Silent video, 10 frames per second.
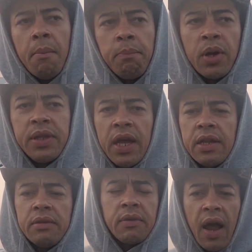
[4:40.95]
But then
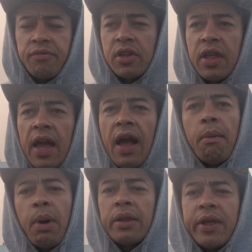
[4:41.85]
after that,
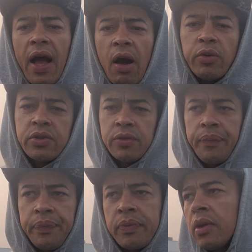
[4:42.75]
I'm out the house.
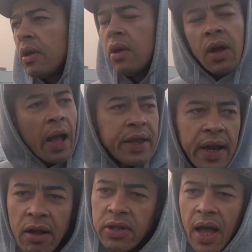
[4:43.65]
I get
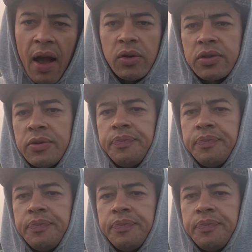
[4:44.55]
out the house